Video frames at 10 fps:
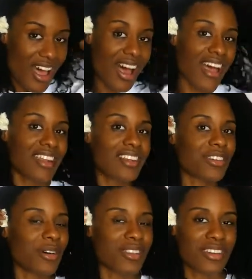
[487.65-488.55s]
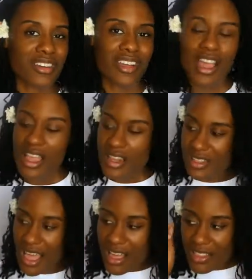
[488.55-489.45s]
I didn't know the ear.
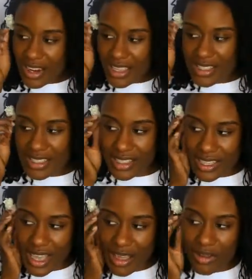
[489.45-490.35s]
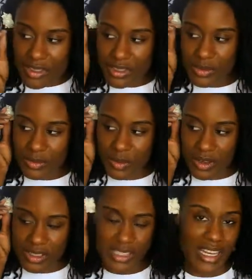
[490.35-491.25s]
Now that I see how this
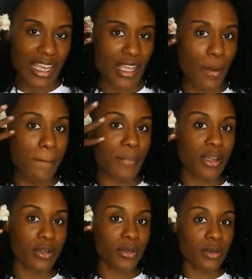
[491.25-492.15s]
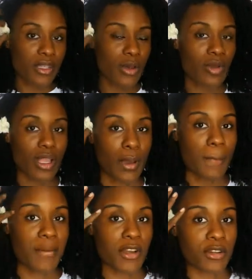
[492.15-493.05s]
works, can I get a bigger one? I want like a
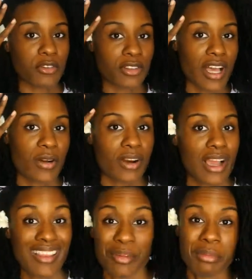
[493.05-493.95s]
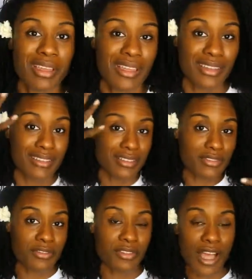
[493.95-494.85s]
bigger flower. I like big
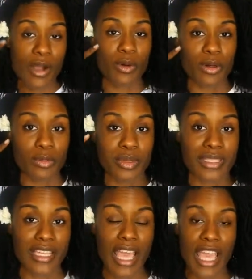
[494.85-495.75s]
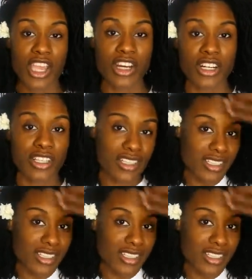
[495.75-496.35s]
flower, big hair.